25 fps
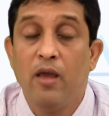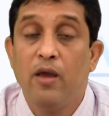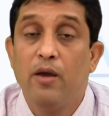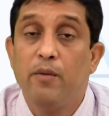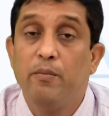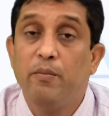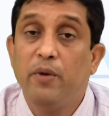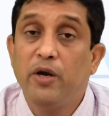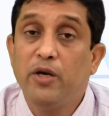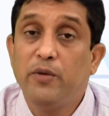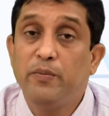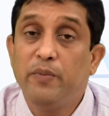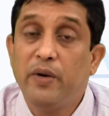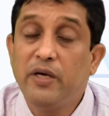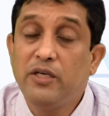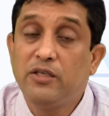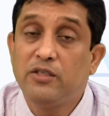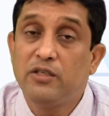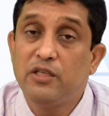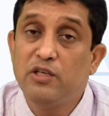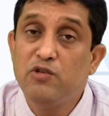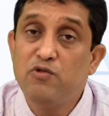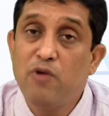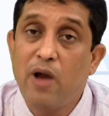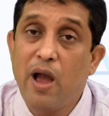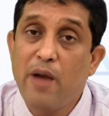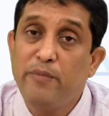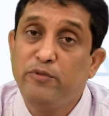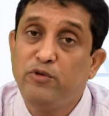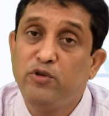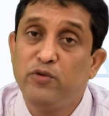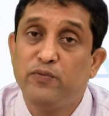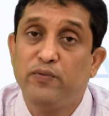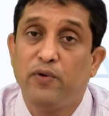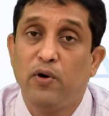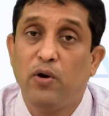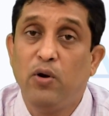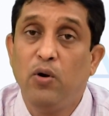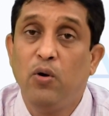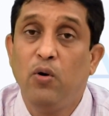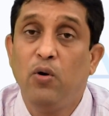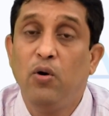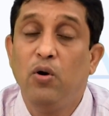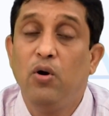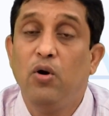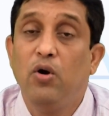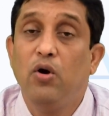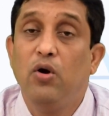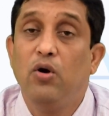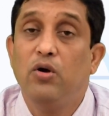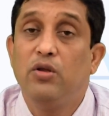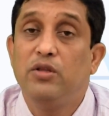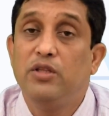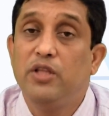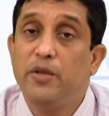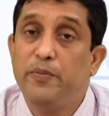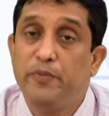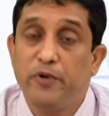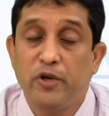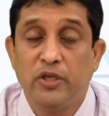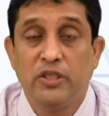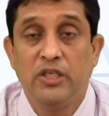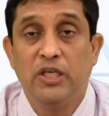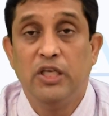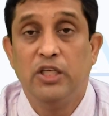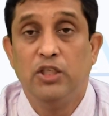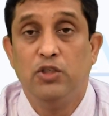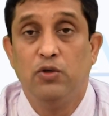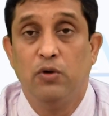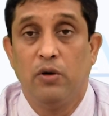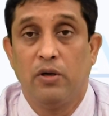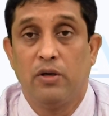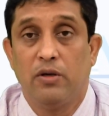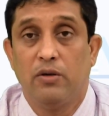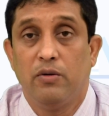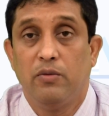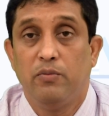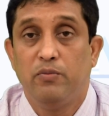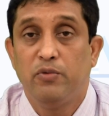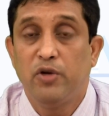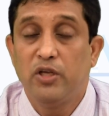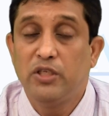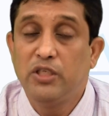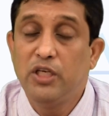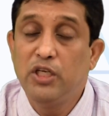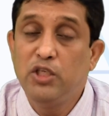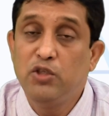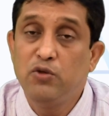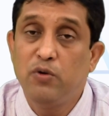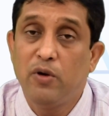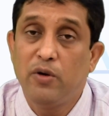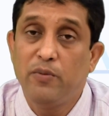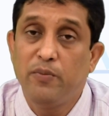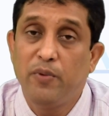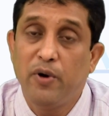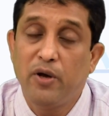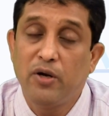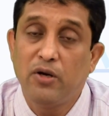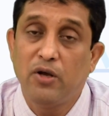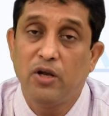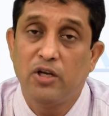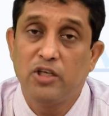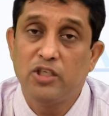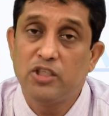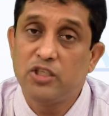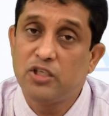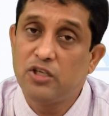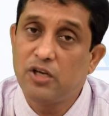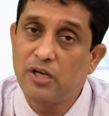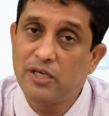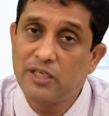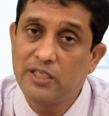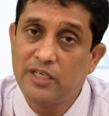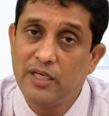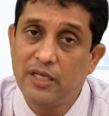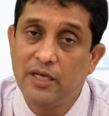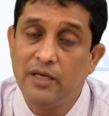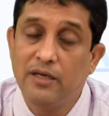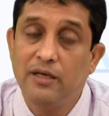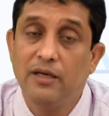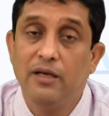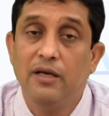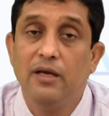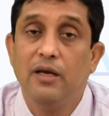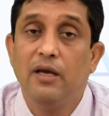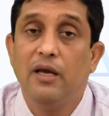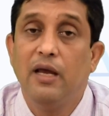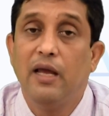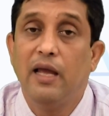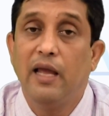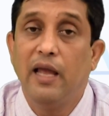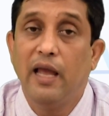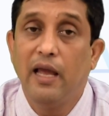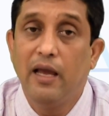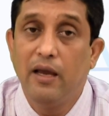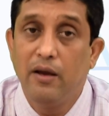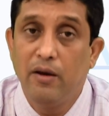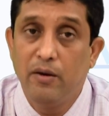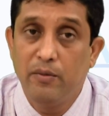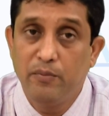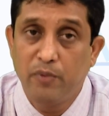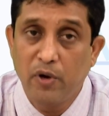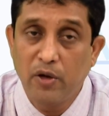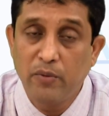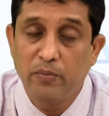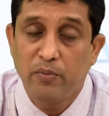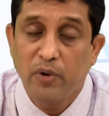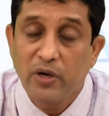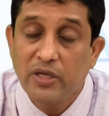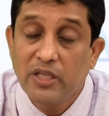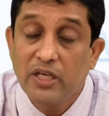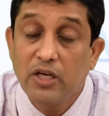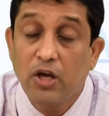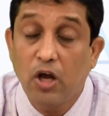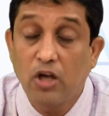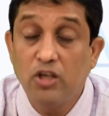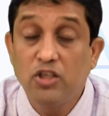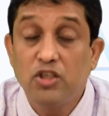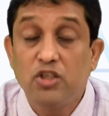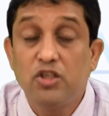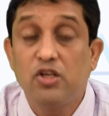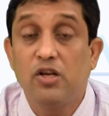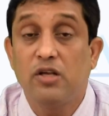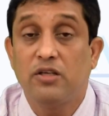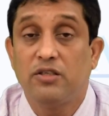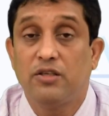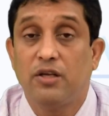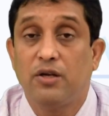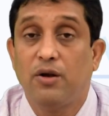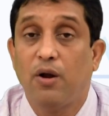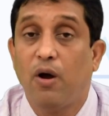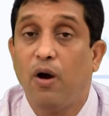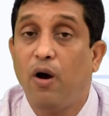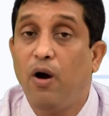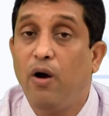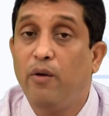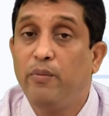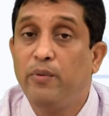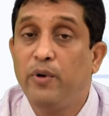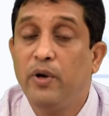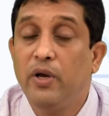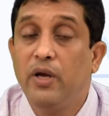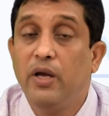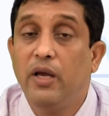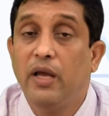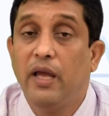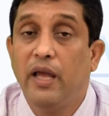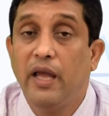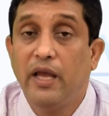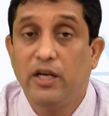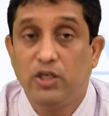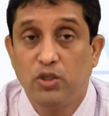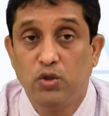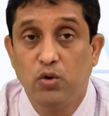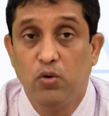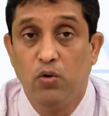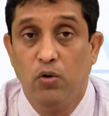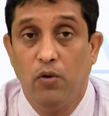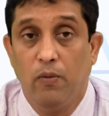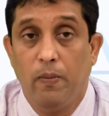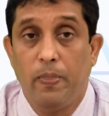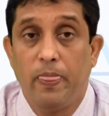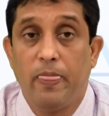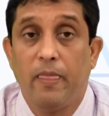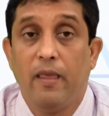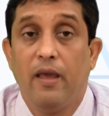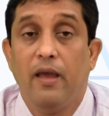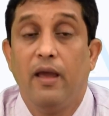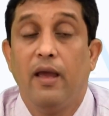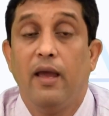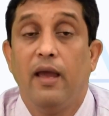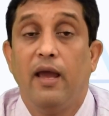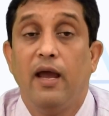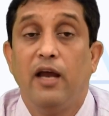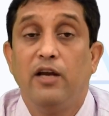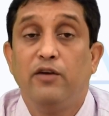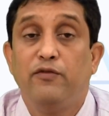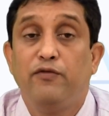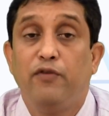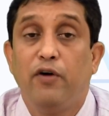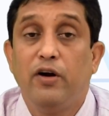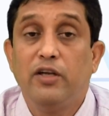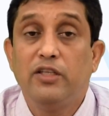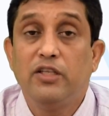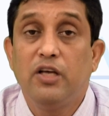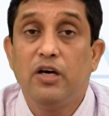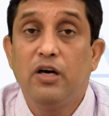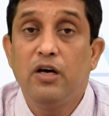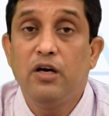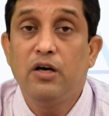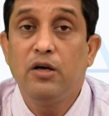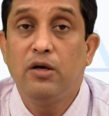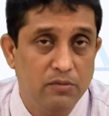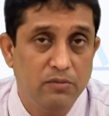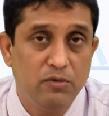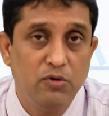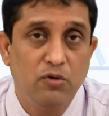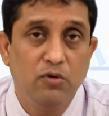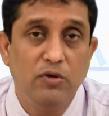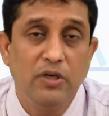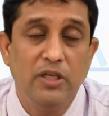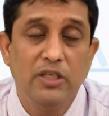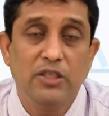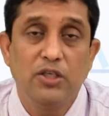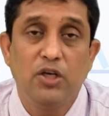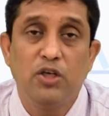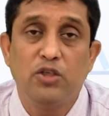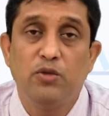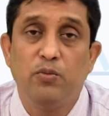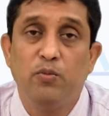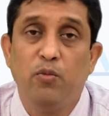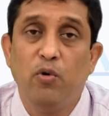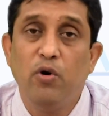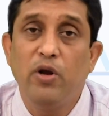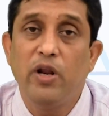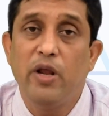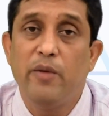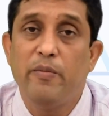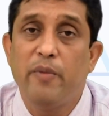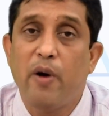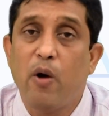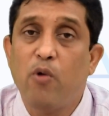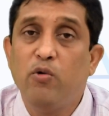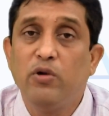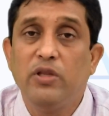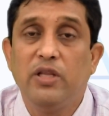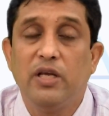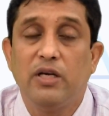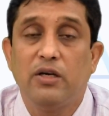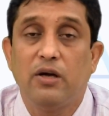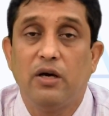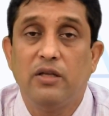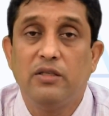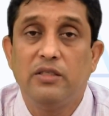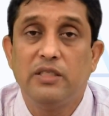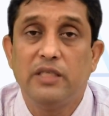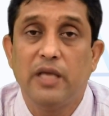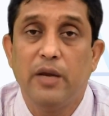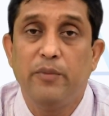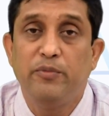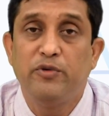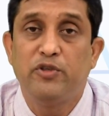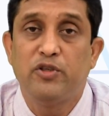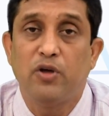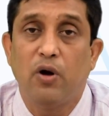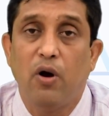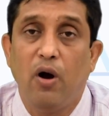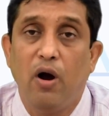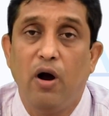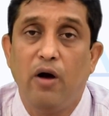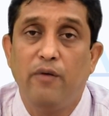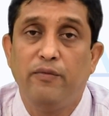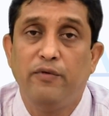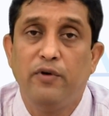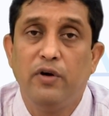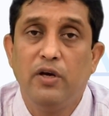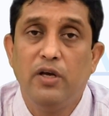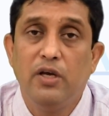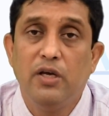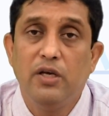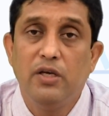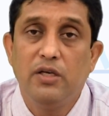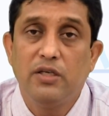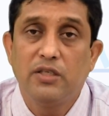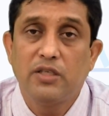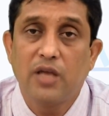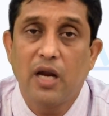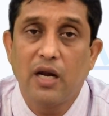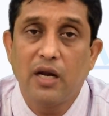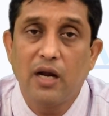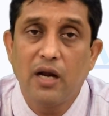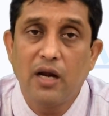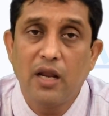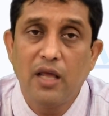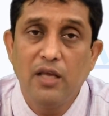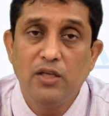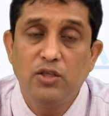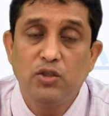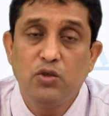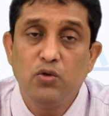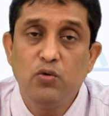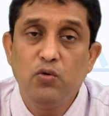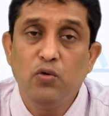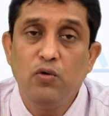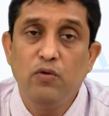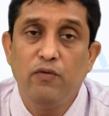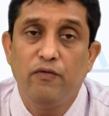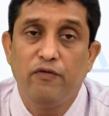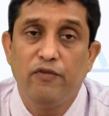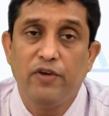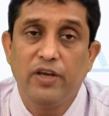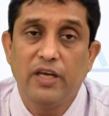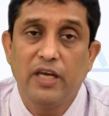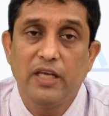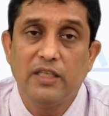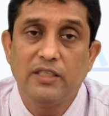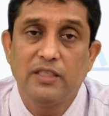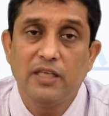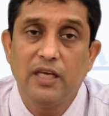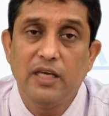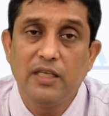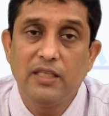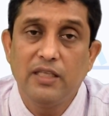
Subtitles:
But you have to follow the procedure for constructing for the construction of a tool. And further, to discuss more about the concept of standardized tool, we can say